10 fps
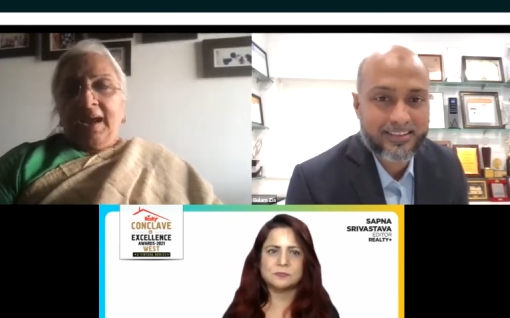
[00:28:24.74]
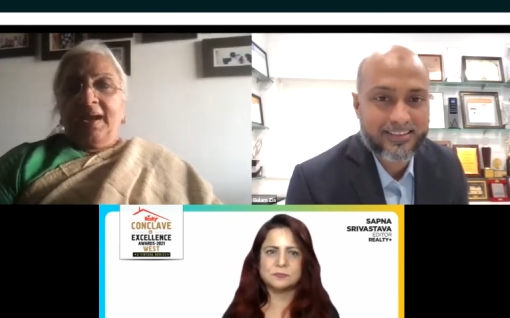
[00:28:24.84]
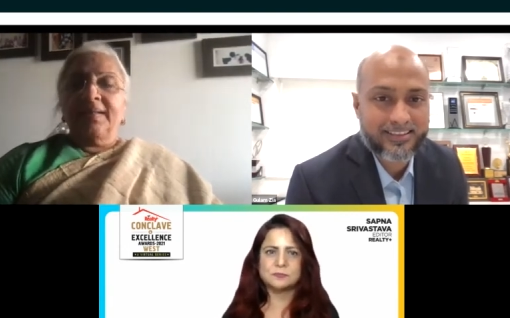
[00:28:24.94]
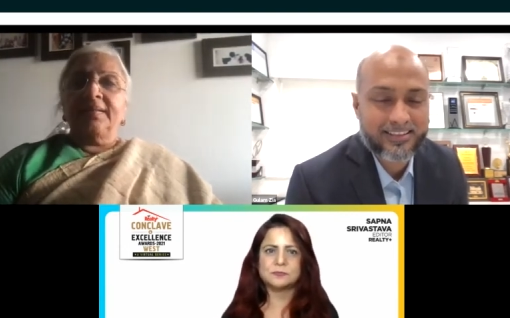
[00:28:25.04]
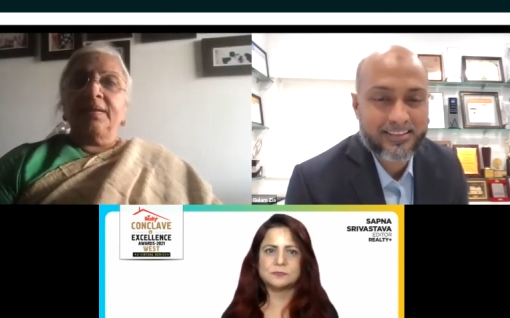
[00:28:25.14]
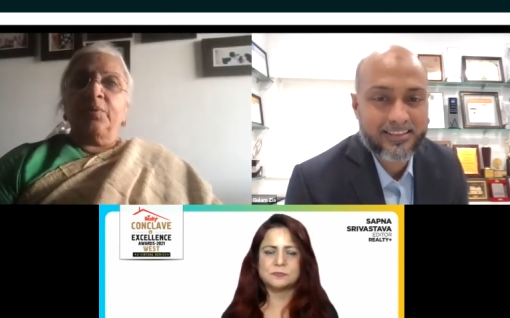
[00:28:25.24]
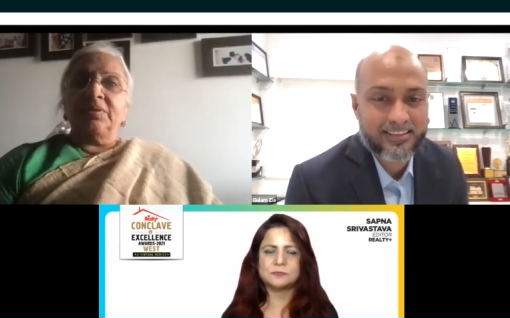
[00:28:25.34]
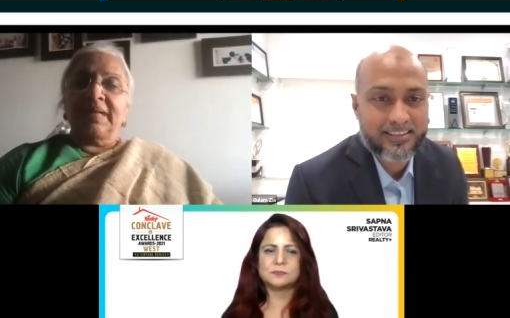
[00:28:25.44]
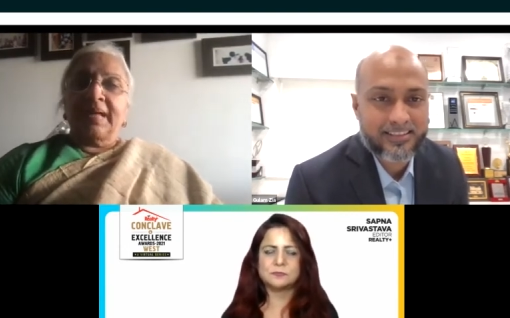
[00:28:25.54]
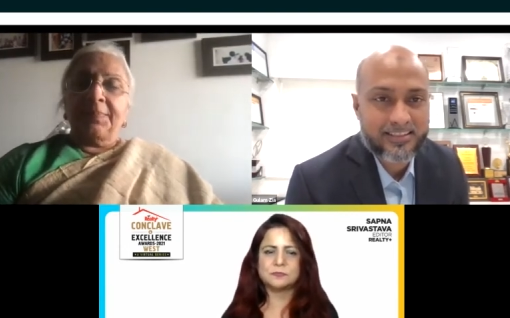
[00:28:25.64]
Speaker 1: And I think what
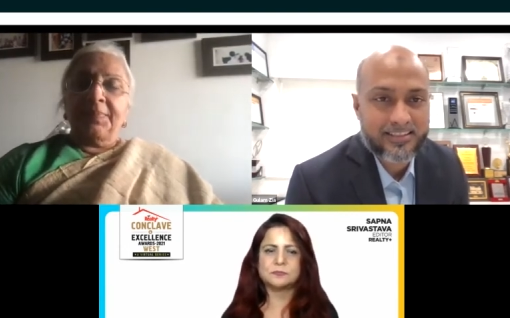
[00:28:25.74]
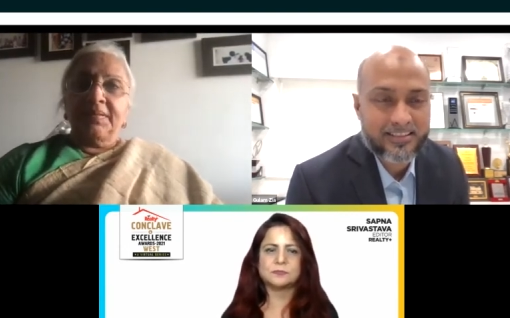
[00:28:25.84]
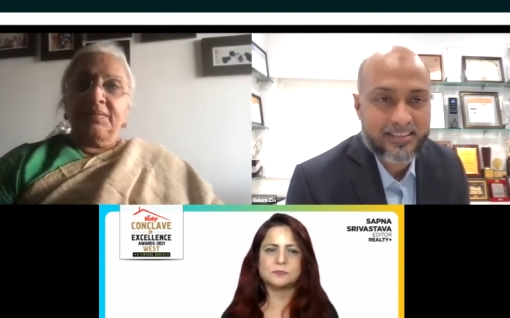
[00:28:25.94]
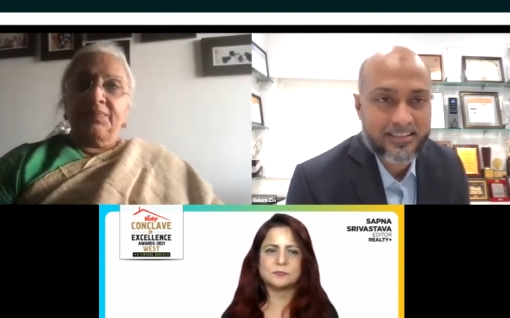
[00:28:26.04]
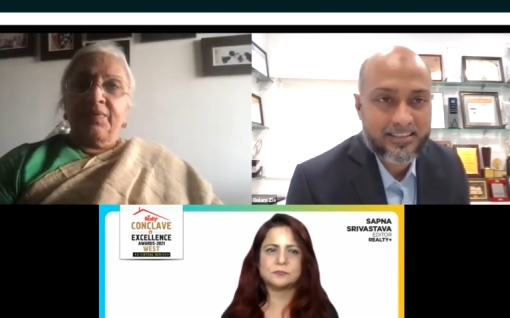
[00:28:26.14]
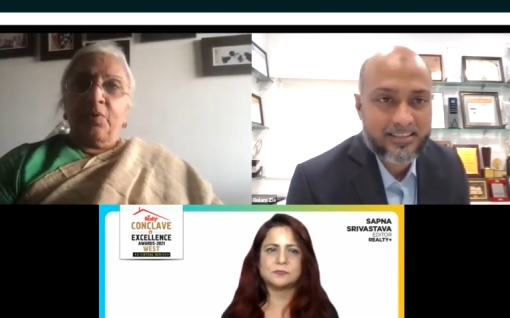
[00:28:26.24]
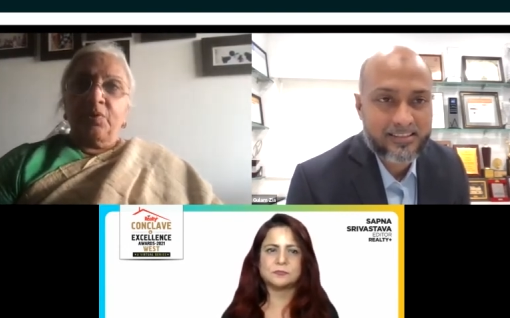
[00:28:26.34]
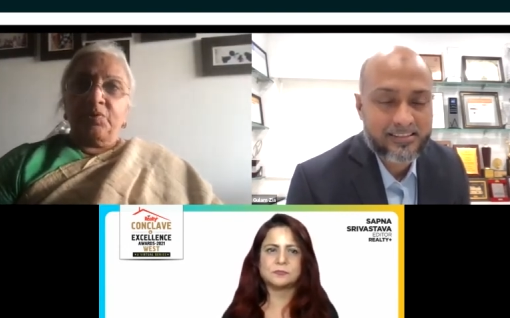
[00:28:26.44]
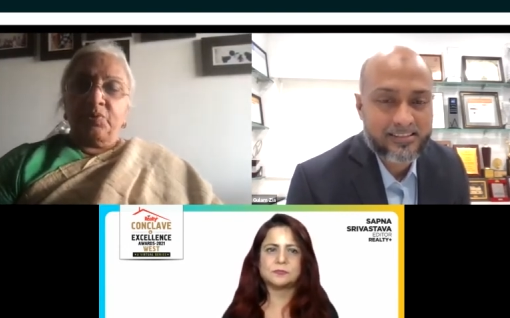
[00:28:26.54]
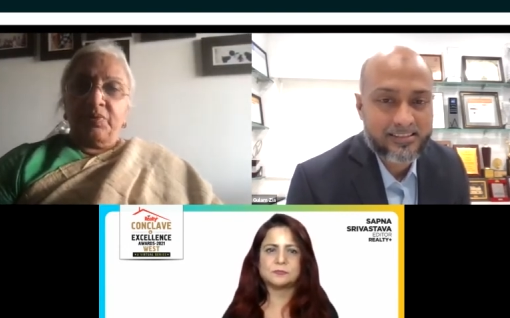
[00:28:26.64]
has happened is we've
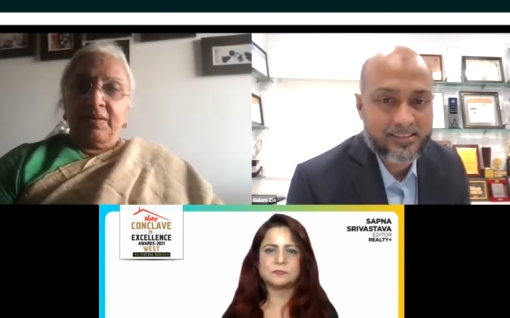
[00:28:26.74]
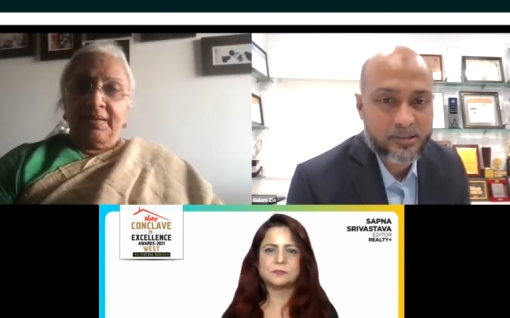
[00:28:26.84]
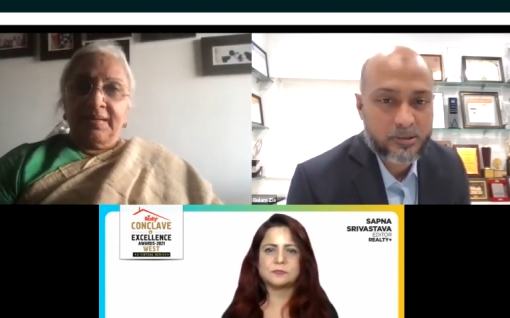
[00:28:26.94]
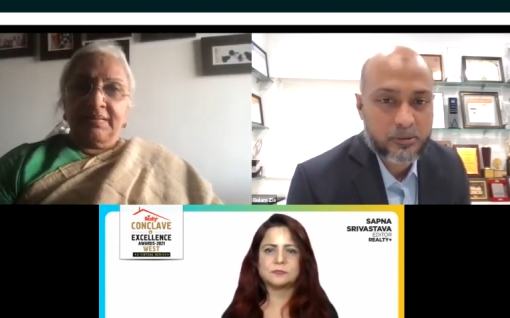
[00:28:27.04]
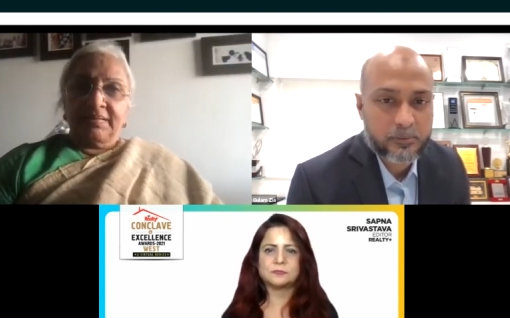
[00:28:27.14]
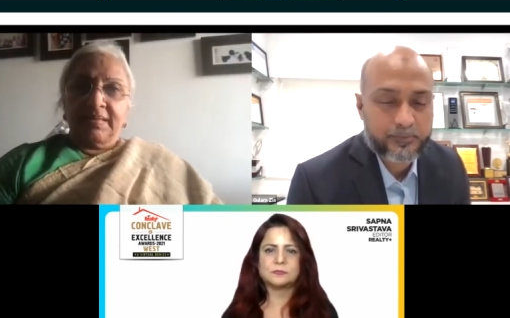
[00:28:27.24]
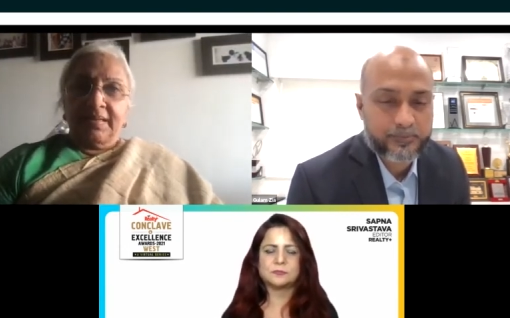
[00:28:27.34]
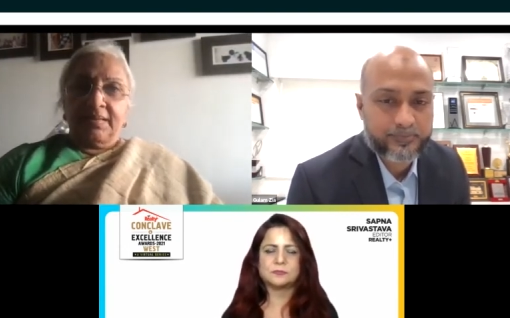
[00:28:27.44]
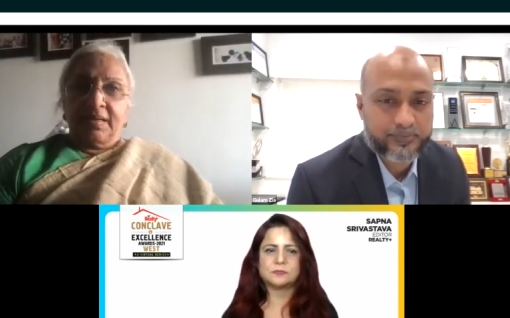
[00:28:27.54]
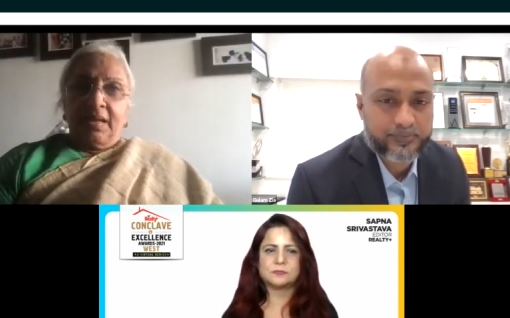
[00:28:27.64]
also realized
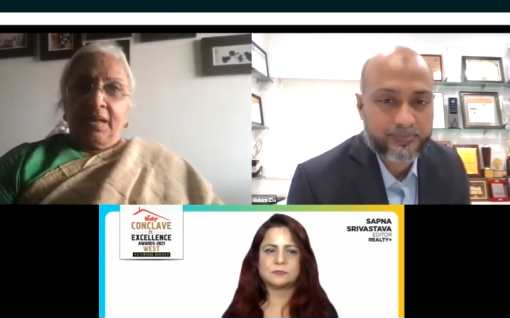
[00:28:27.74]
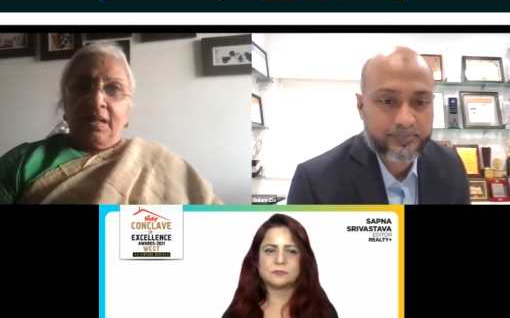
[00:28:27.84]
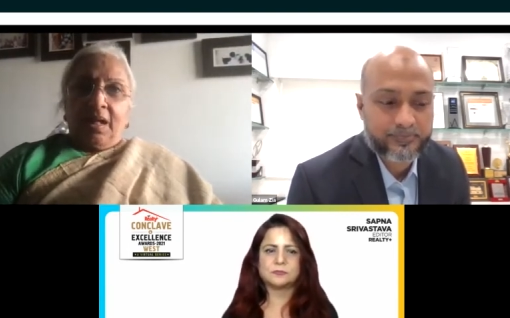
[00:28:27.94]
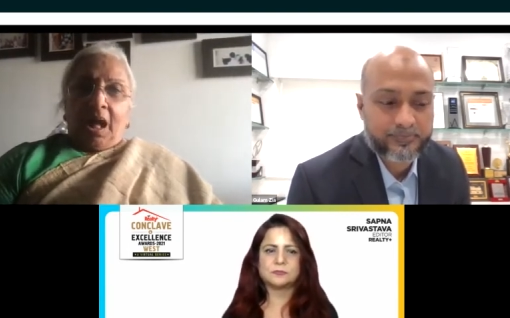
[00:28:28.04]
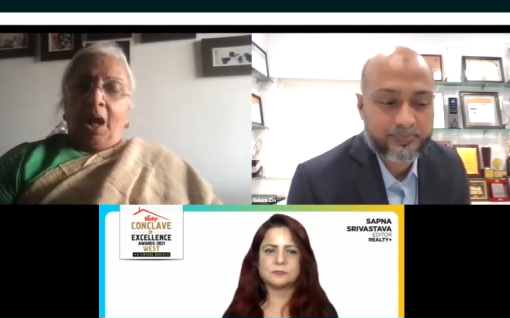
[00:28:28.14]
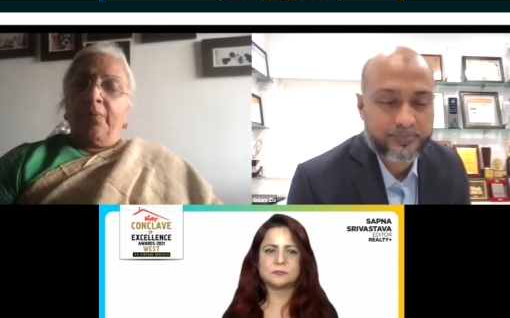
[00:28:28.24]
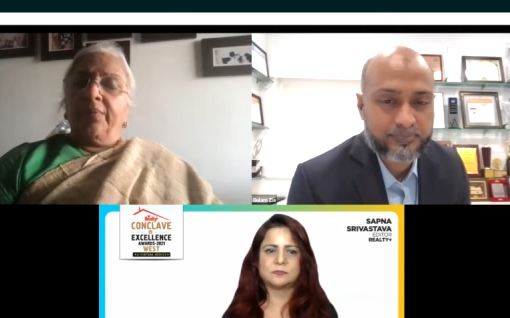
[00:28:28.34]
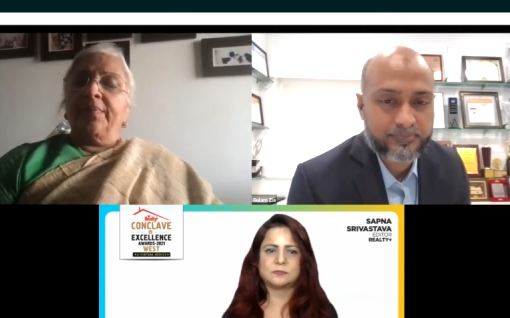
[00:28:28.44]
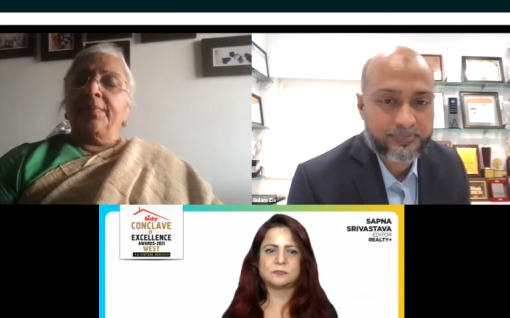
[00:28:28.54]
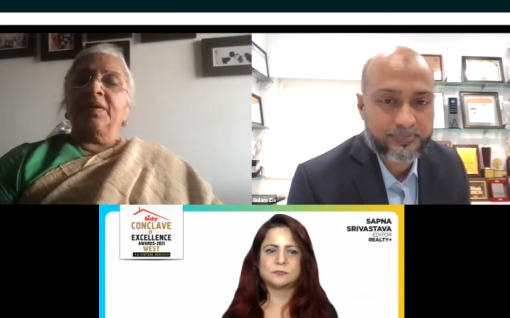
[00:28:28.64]
that
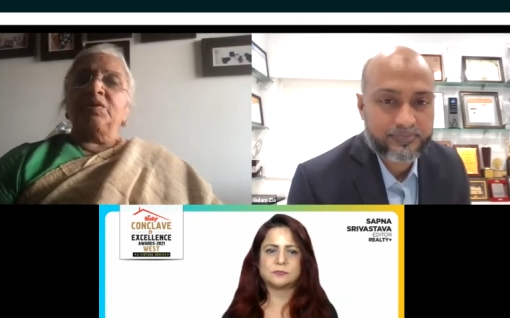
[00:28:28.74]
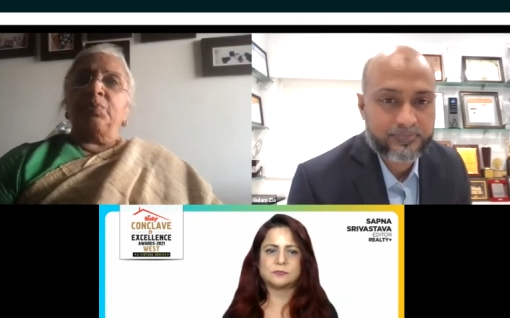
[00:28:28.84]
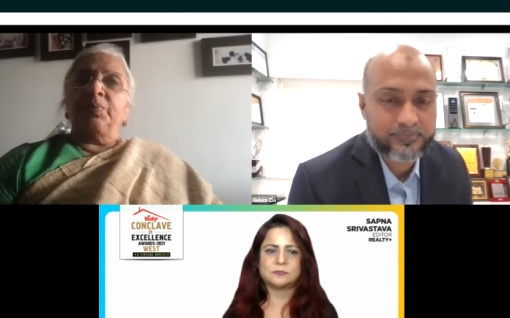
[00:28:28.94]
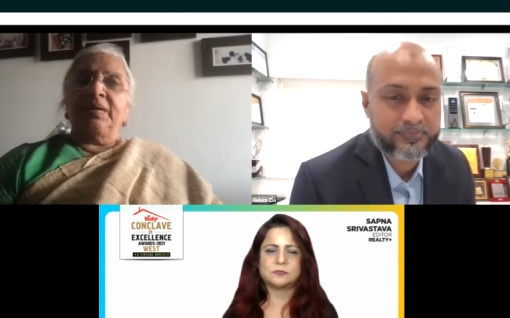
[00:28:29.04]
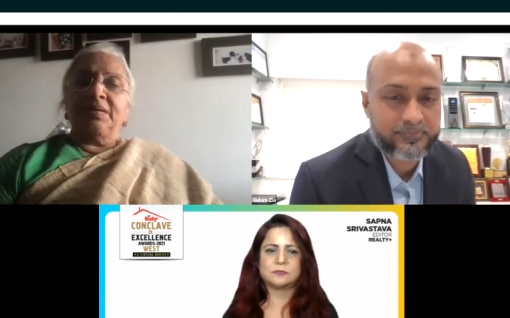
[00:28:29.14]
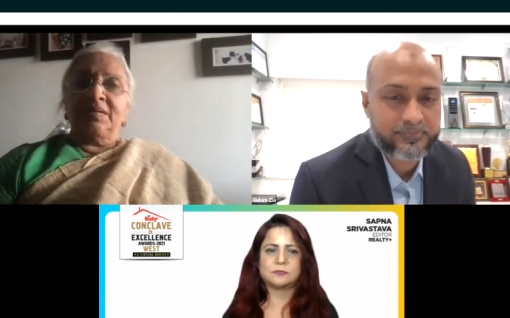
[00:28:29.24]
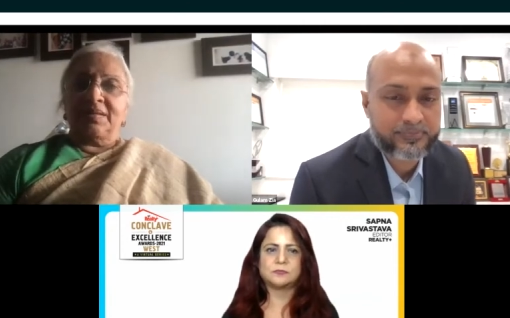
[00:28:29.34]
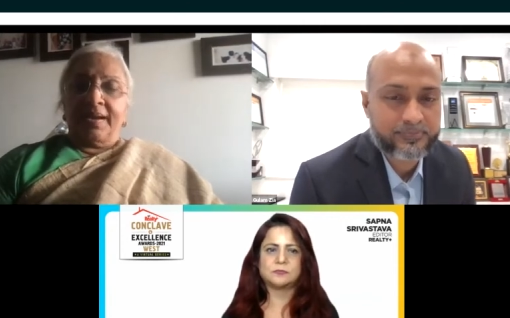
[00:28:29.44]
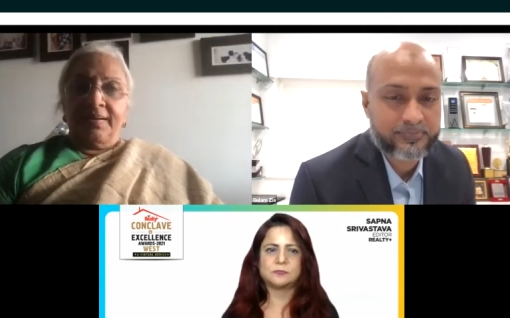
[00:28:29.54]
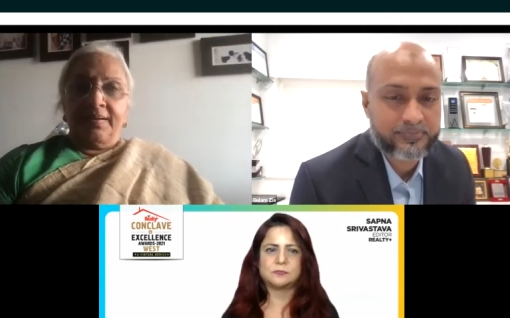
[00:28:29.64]
however much we decide